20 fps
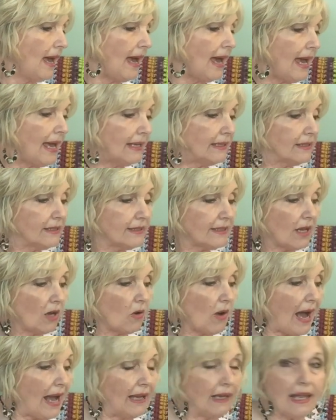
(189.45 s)
And so
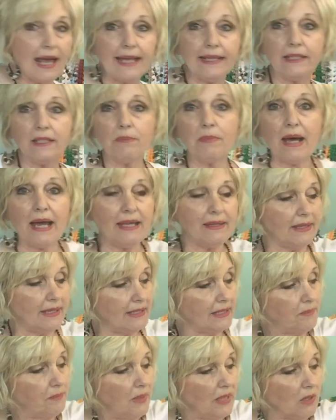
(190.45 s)
I like to buy
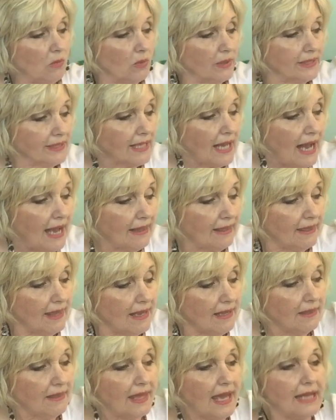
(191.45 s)
these big ones. I
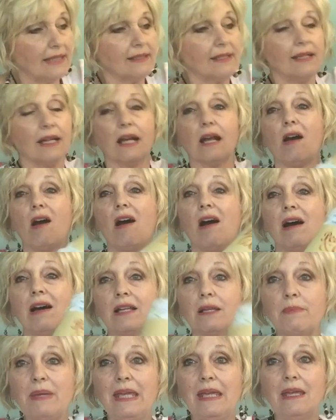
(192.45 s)
think that's an
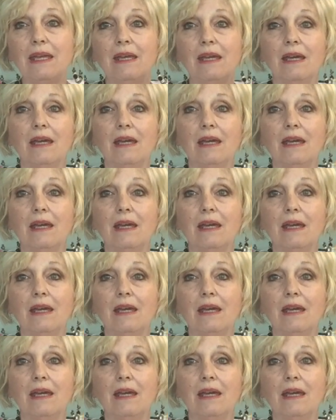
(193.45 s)
economy